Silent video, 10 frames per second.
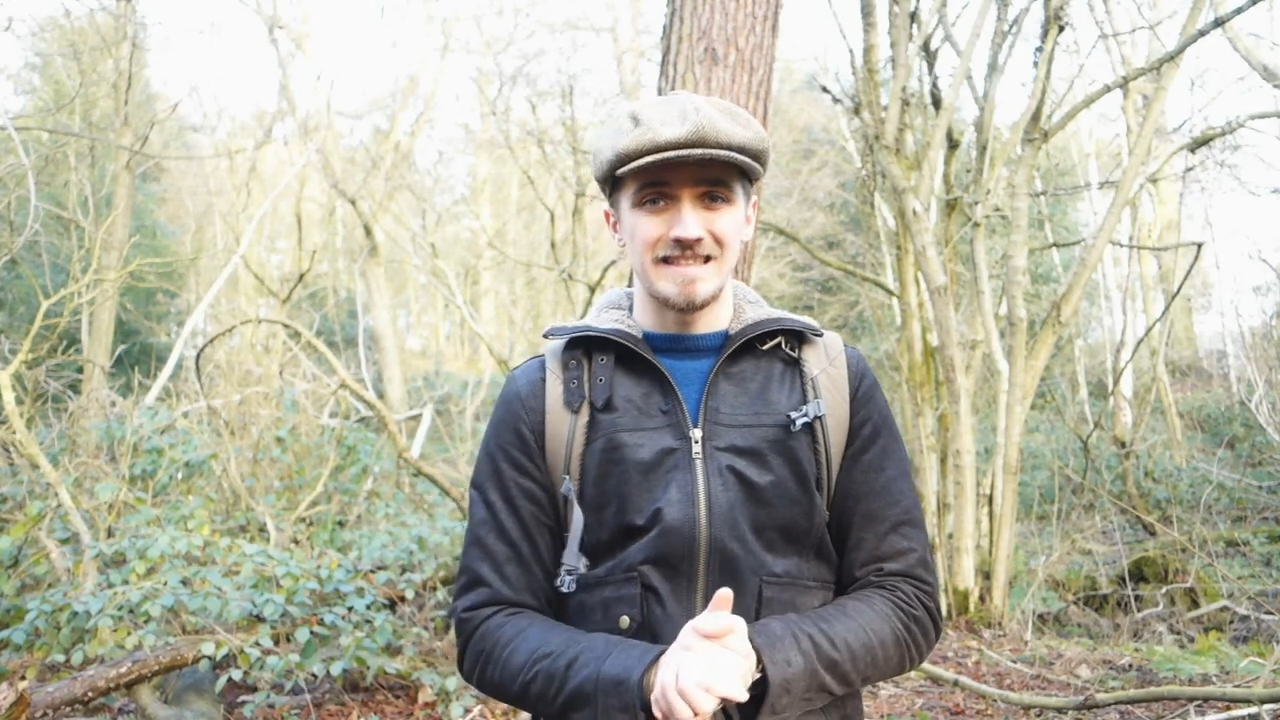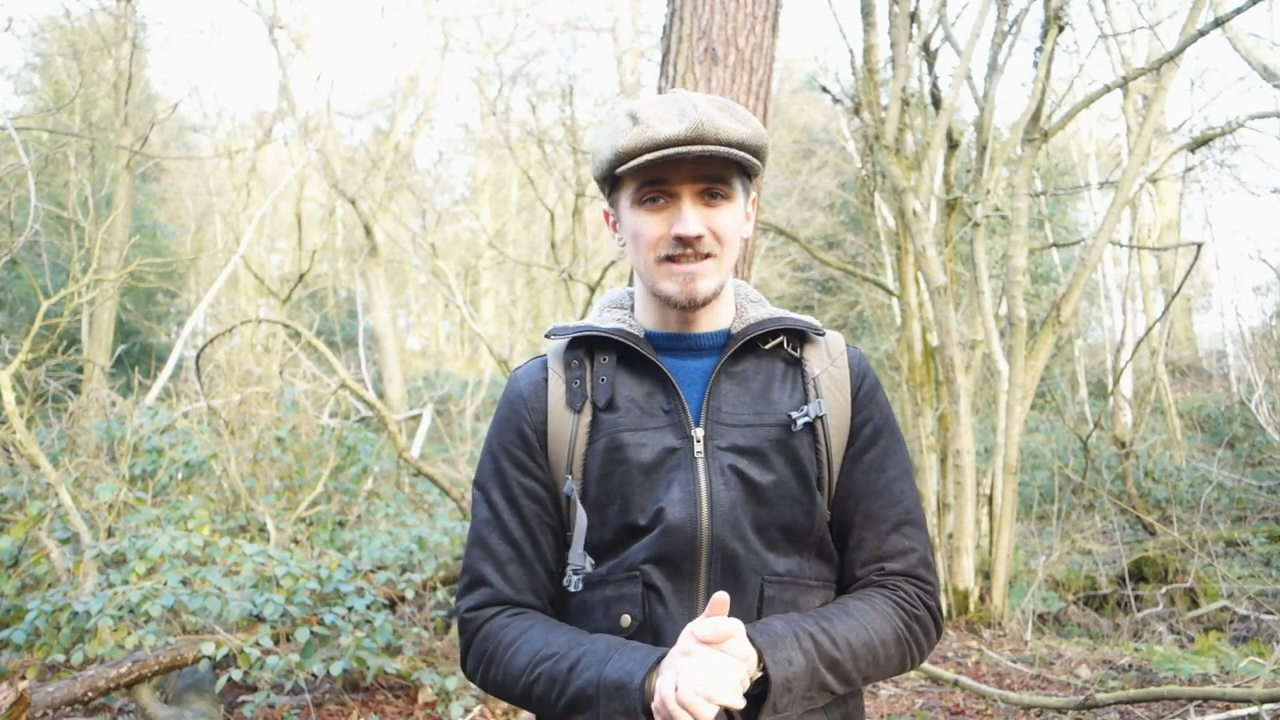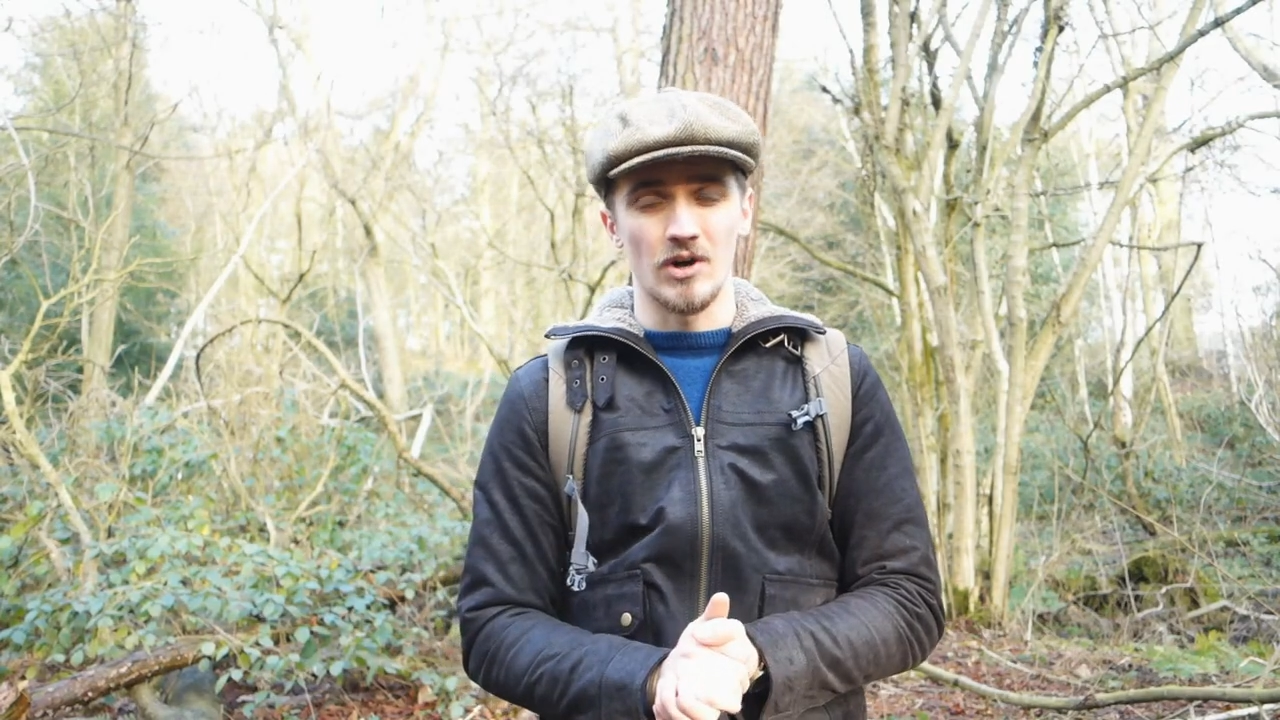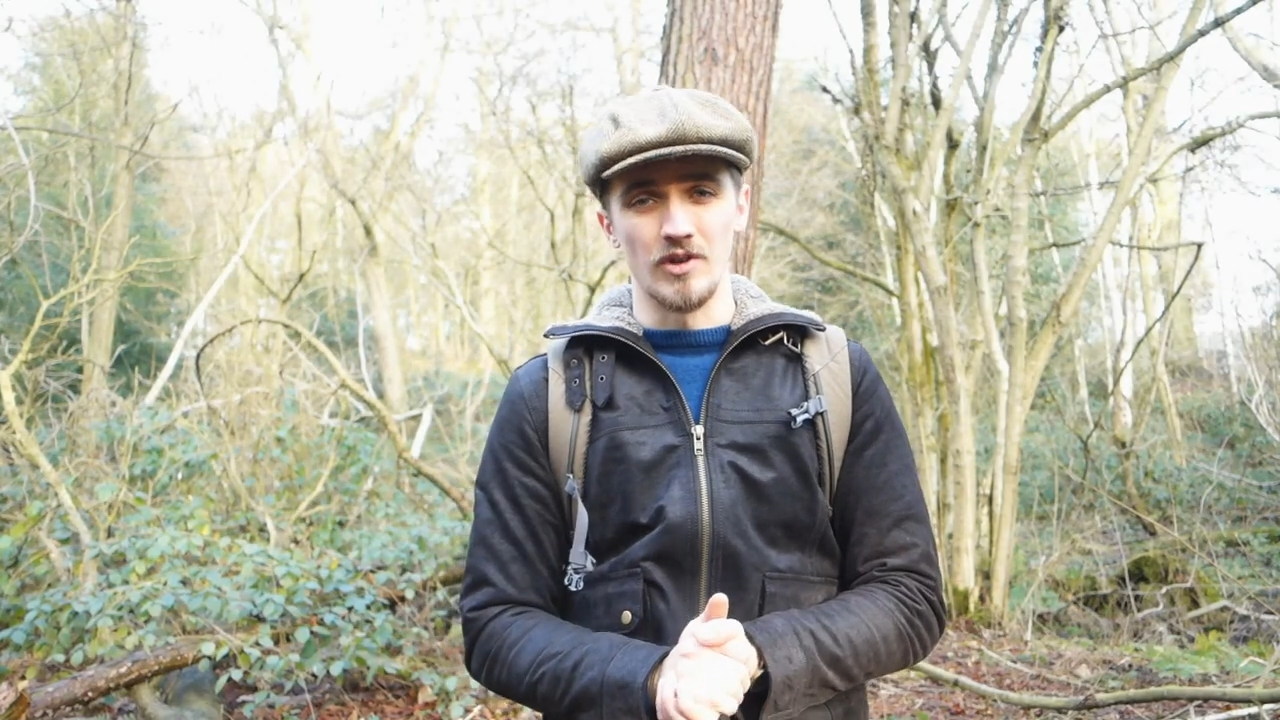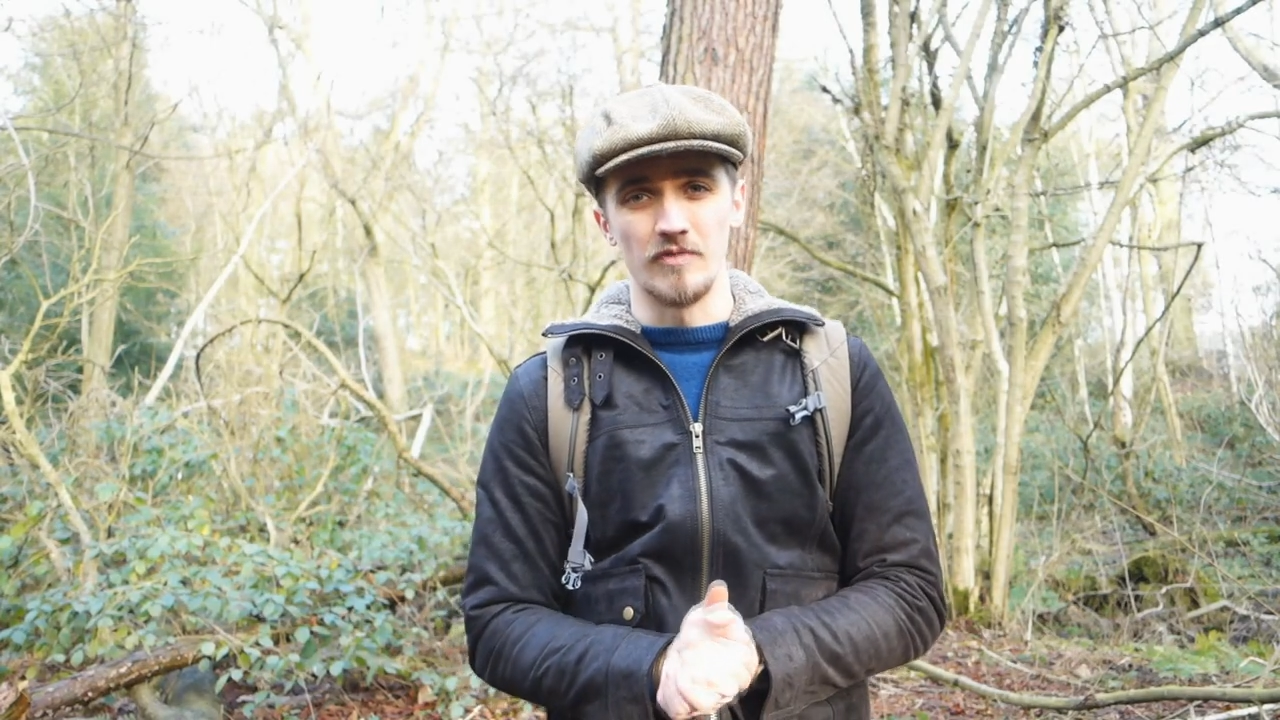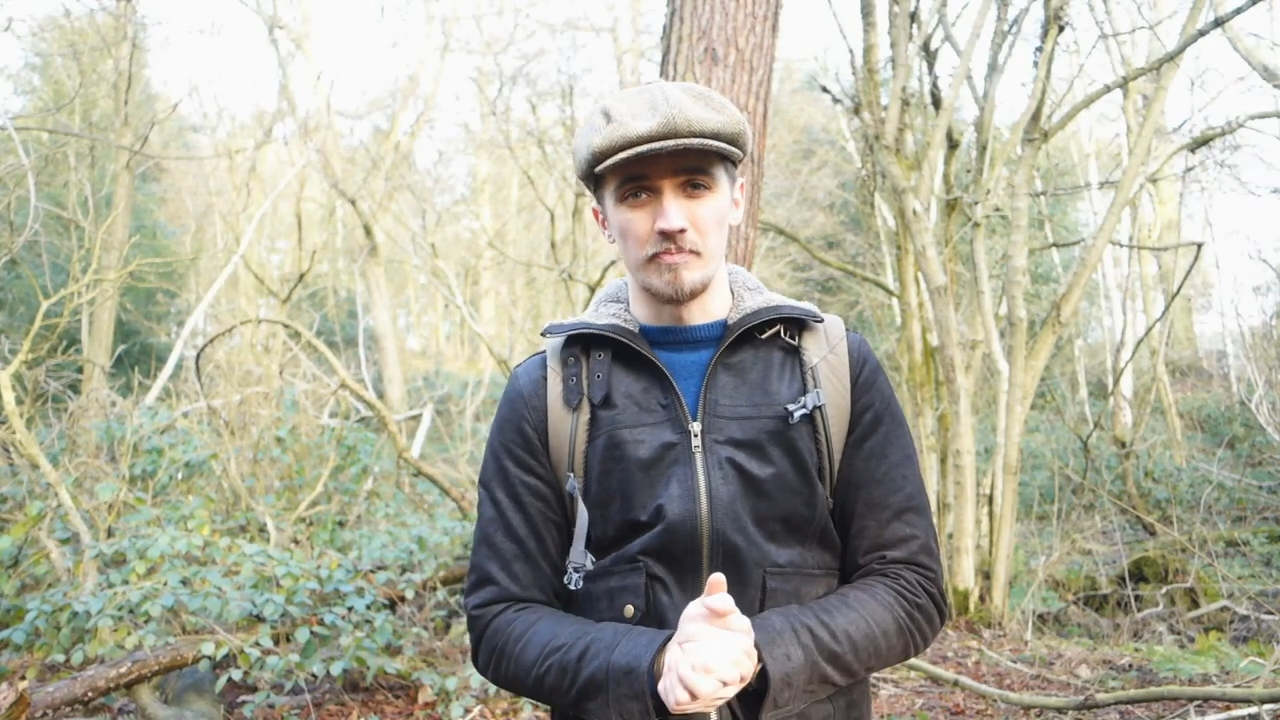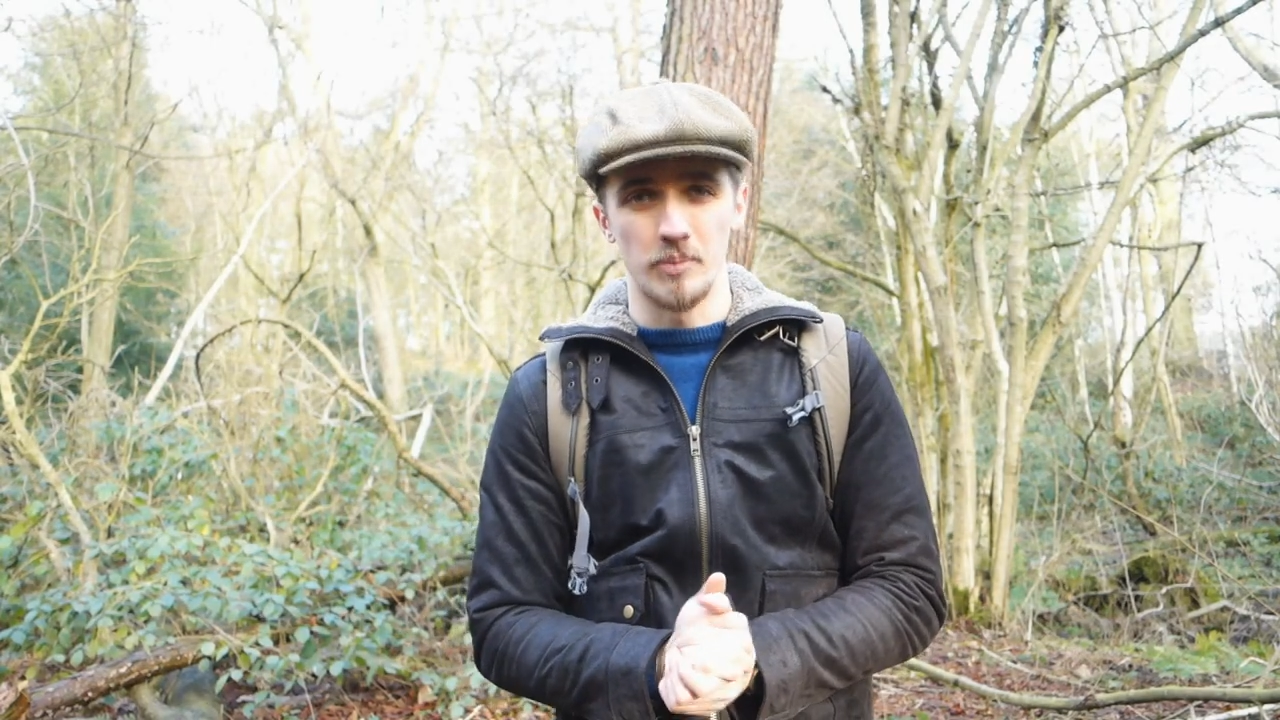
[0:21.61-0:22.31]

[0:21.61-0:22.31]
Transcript: kind of